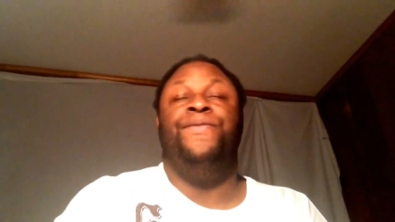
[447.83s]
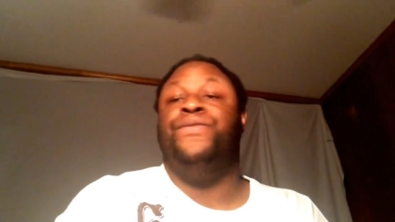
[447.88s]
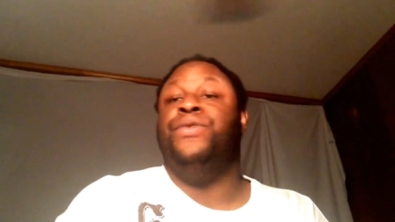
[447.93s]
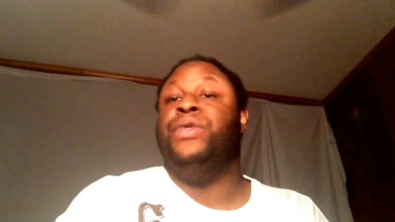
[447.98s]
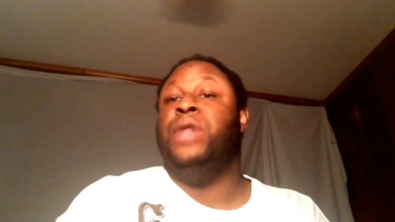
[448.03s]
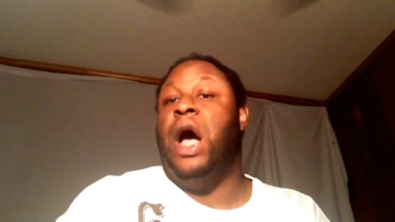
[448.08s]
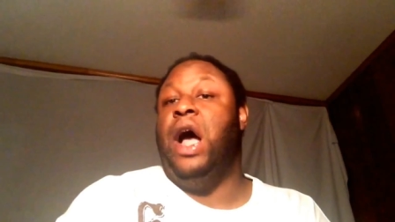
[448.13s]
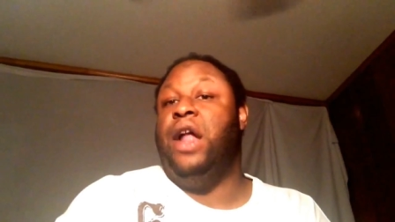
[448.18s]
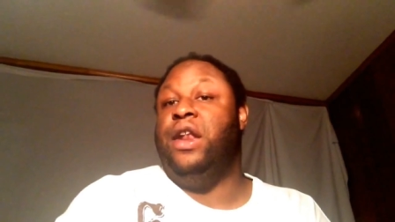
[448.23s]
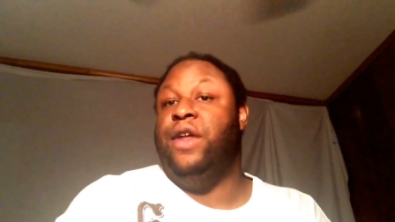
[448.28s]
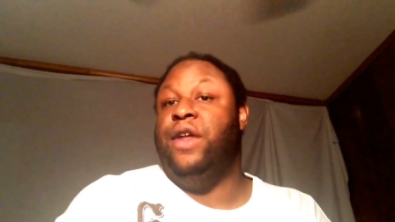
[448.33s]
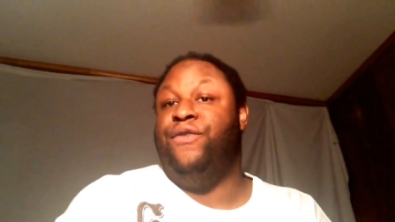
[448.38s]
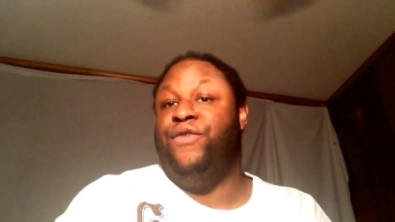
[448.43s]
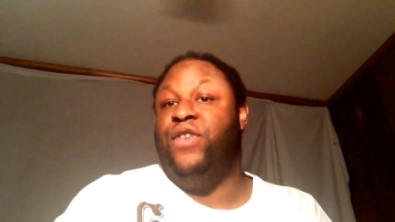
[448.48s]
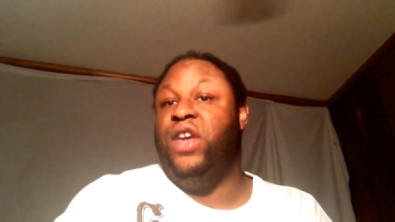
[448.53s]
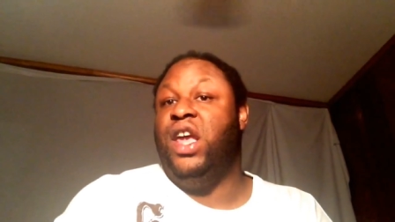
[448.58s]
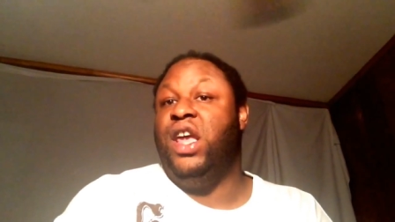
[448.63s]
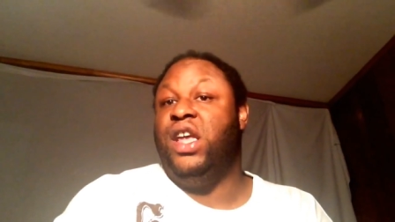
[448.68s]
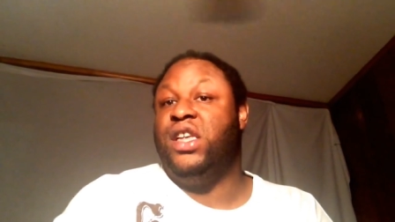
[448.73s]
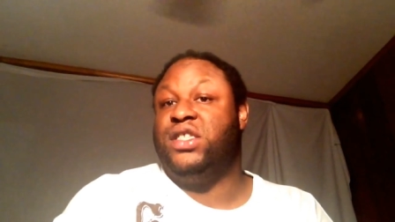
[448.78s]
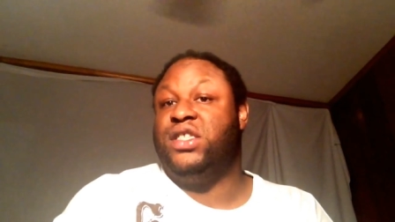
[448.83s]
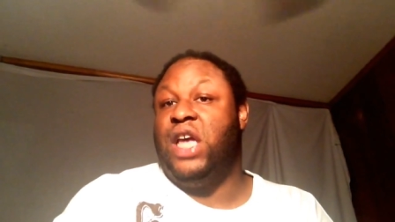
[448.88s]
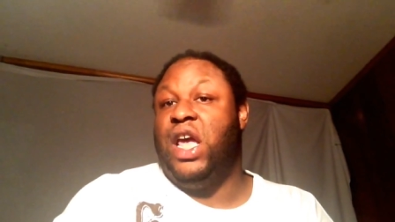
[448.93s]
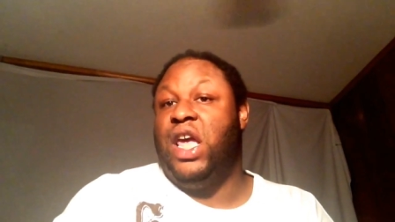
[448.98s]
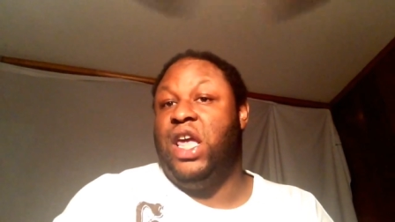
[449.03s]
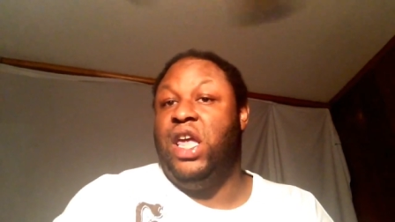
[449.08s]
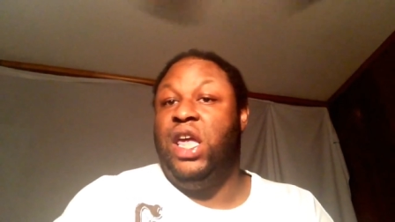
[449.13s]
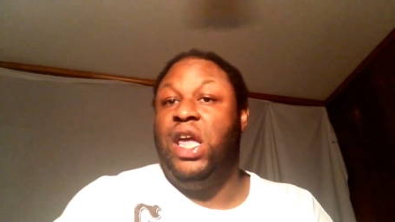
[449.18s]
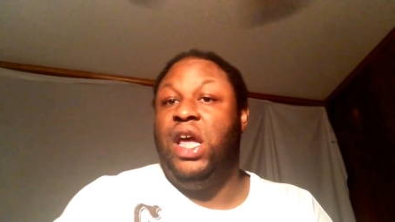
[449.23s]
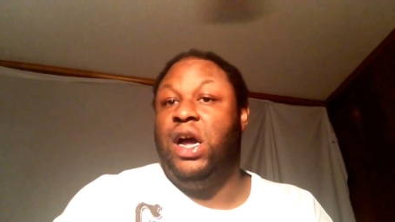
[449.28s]
Dr. Finn say
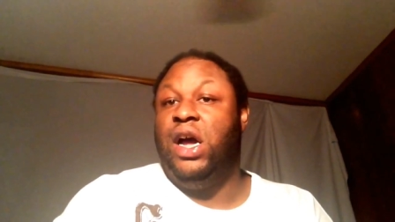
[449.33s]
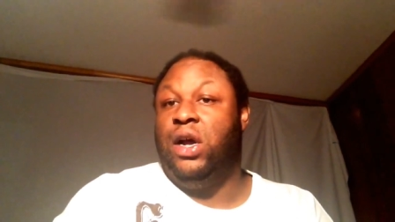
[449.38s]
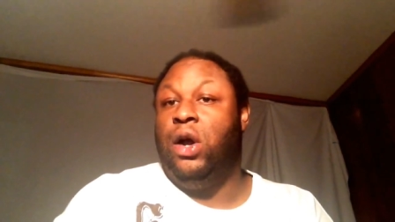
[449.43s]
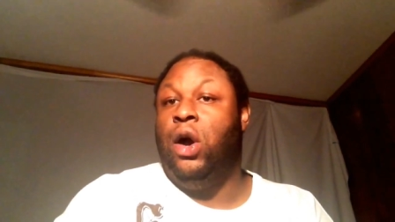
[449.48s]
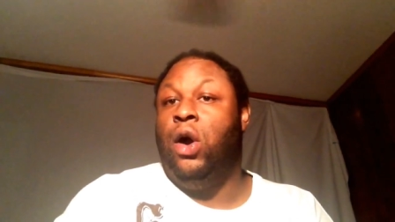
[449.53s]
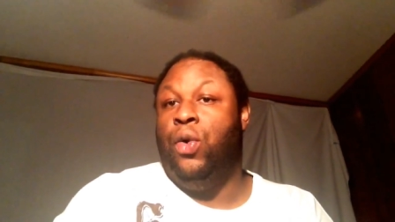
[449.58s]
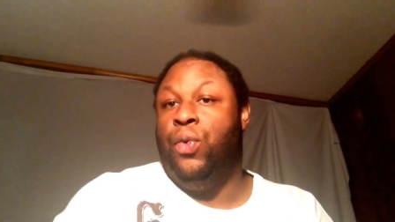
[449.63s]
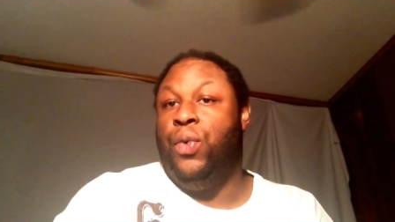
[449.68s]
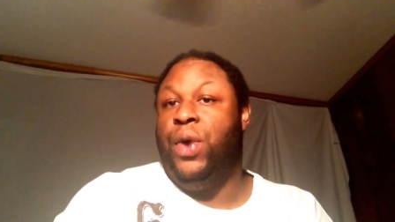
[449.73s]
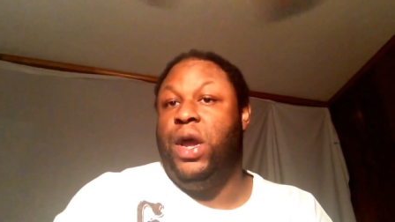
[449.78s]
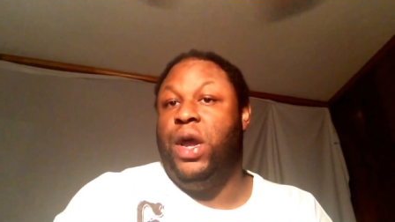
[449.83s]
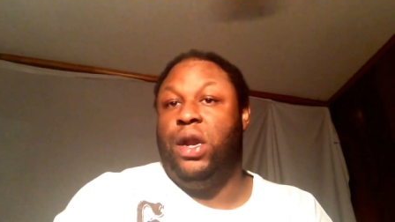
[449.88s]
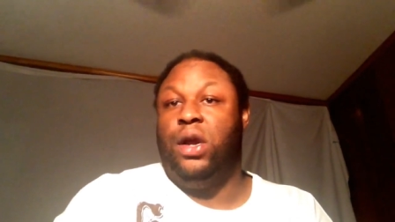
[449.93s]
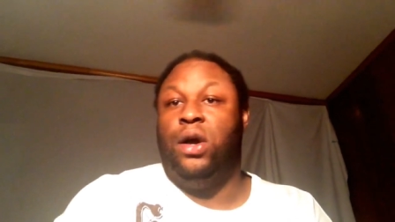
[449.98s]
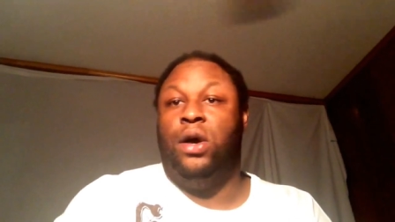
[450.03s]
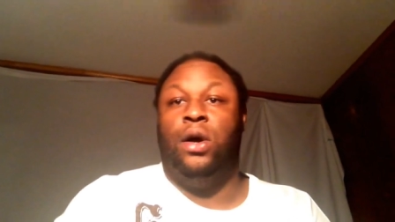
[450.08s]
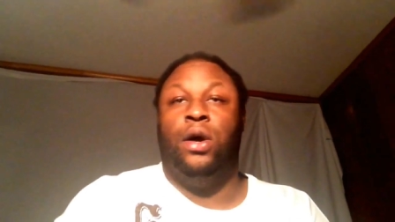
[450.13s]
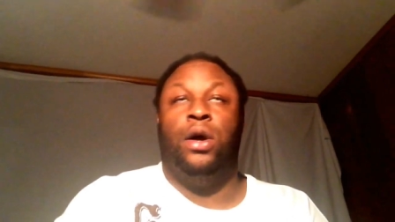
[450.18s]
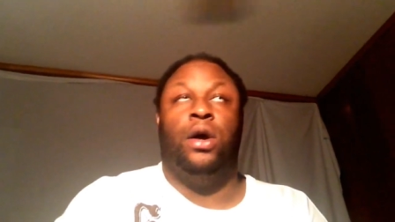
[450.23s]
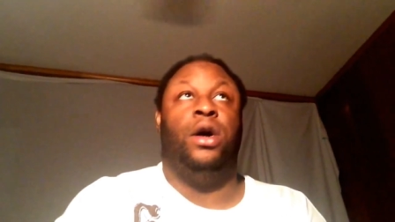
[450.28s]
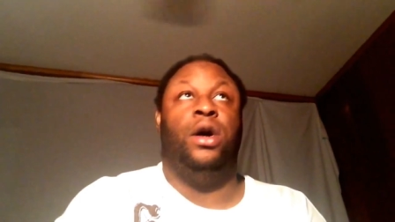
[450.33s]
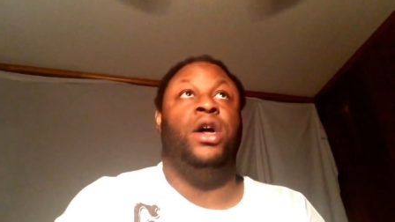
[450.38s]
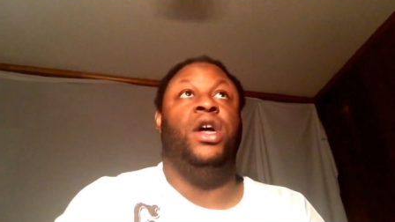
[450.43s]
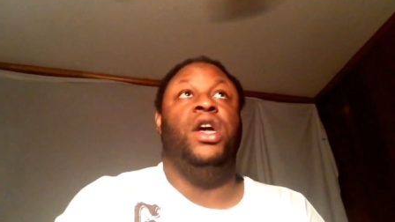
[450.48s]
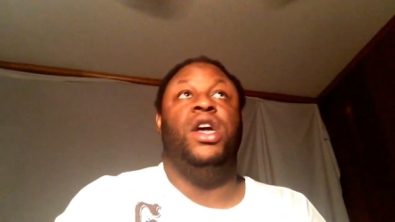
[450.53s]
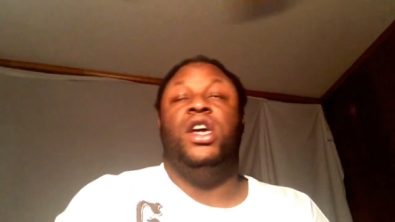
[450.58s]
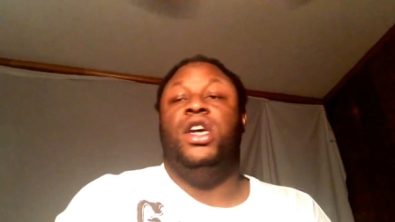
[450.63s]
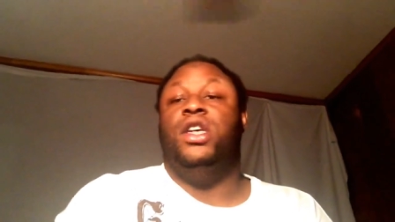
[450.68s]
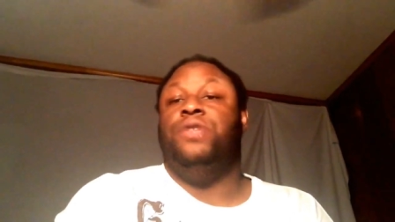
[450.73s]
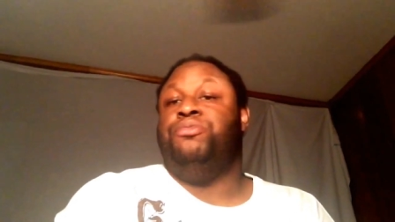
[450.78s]
he'll go with
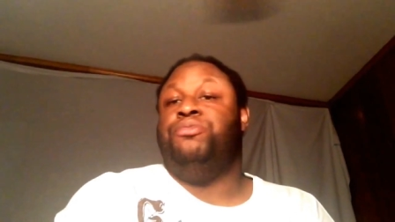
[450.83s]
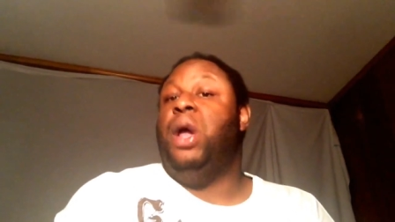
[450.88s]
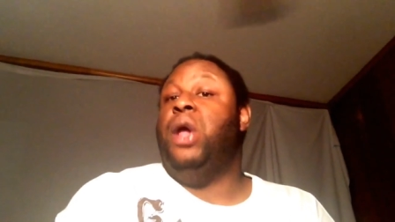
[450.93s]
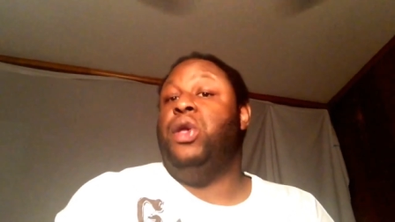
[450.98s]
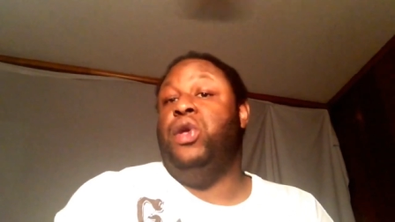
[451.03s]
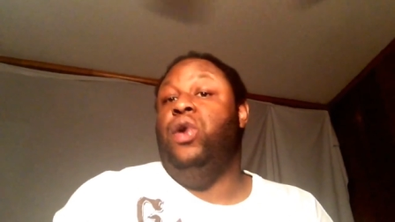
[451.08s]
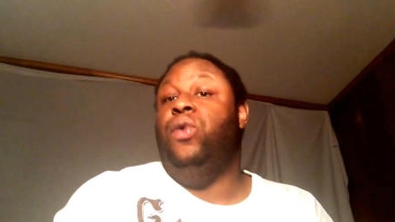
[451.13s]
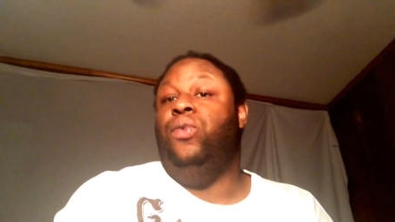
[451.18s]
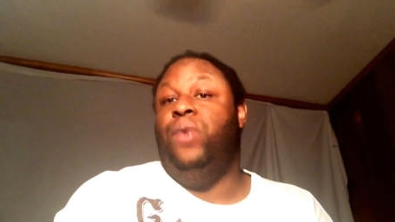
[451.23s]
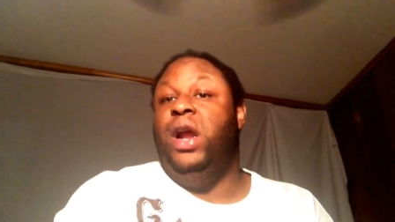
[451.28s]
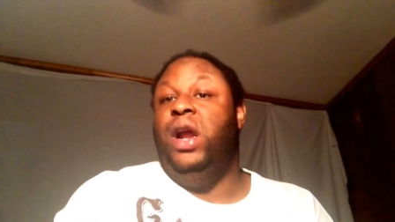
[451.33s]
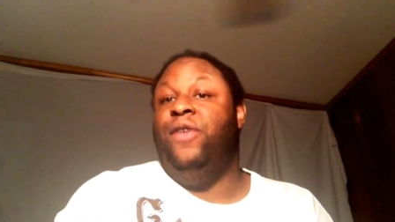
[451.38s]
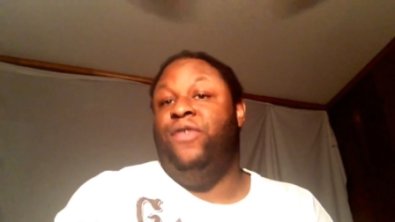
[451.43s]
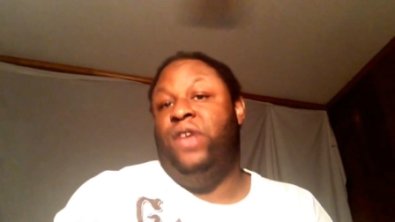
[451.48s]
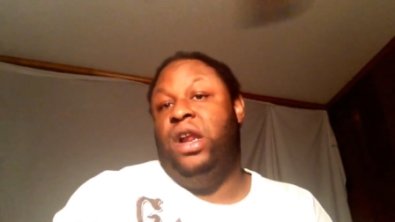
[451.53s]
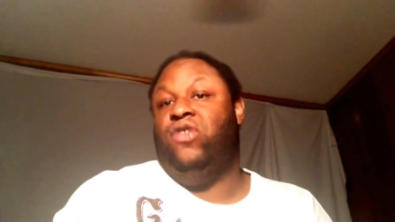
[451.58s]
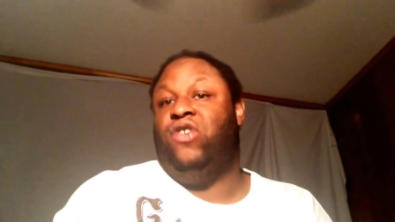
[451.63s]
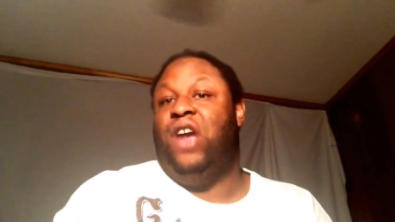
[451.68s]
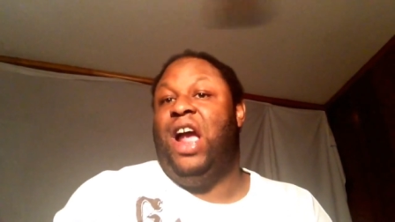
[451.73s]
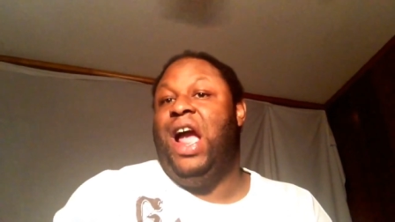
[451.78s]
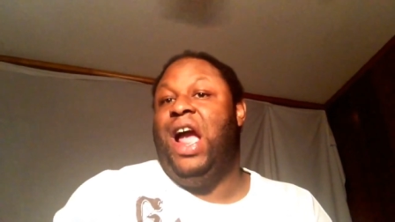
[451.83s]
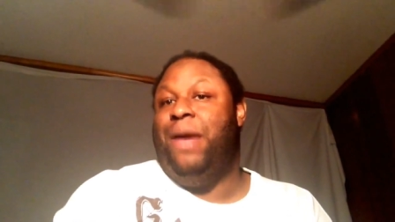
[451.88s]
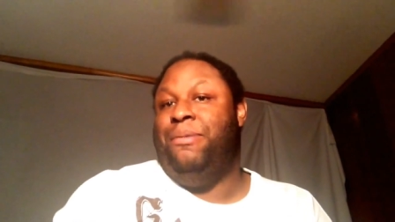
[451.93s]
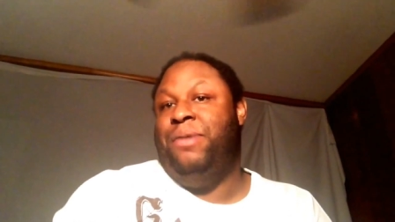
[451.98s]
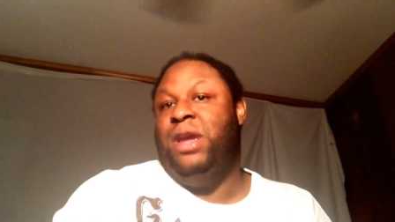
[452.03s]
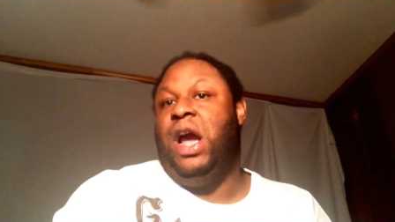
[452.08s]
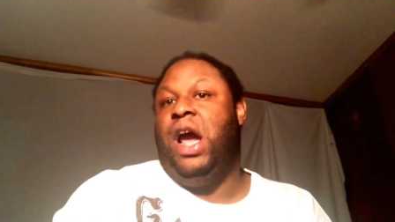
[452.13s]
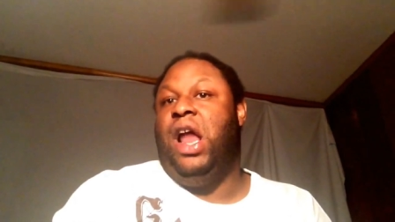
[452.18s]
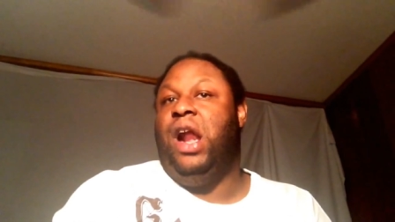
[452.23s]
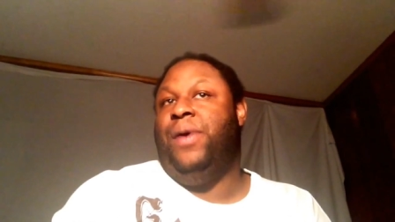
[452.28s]
her. You really finna drive
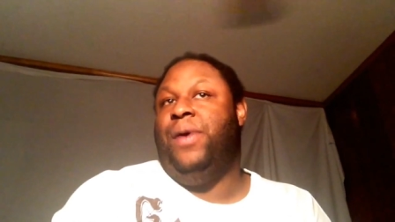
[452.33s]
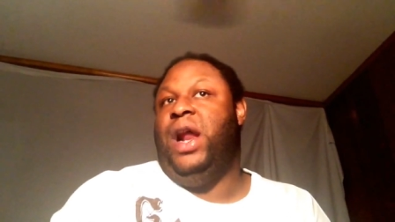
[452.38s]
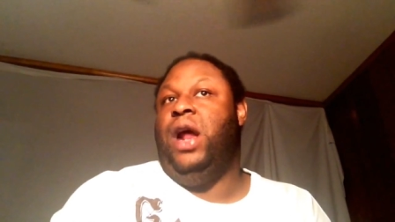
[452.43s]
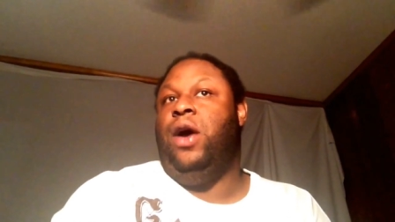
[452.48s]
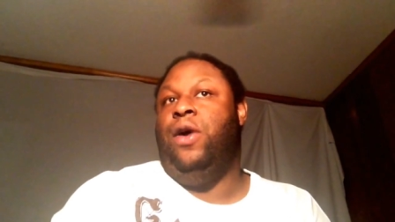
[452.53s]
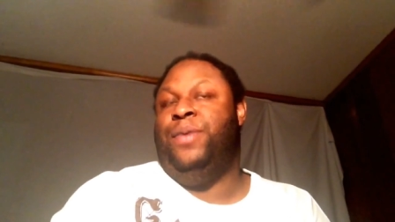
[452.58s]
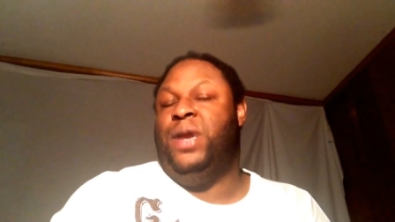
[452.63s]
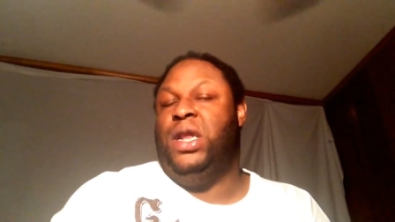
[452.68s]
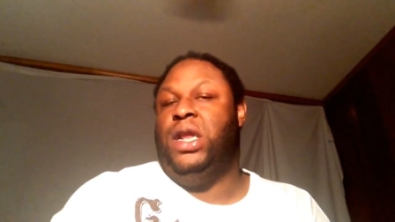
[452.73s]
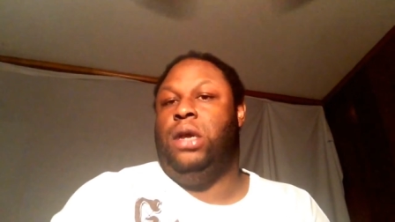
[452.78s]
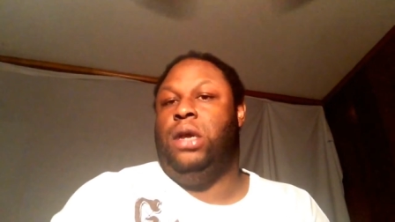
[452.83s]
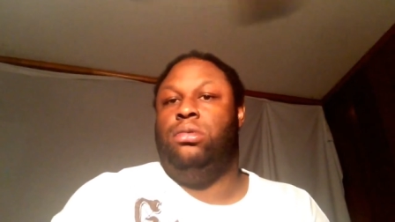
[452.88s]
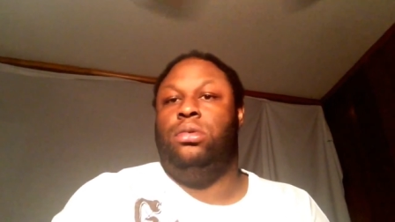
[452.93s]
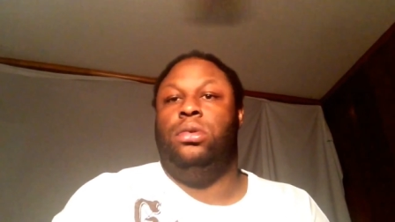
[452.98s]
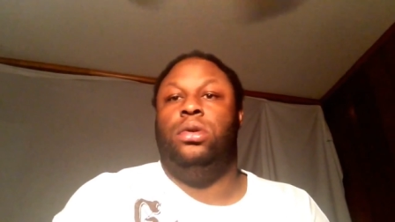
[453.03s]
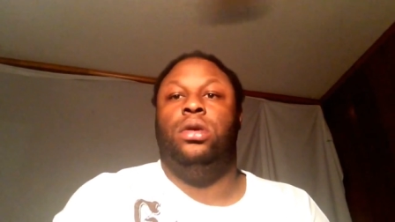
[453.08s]
me all the way over the top?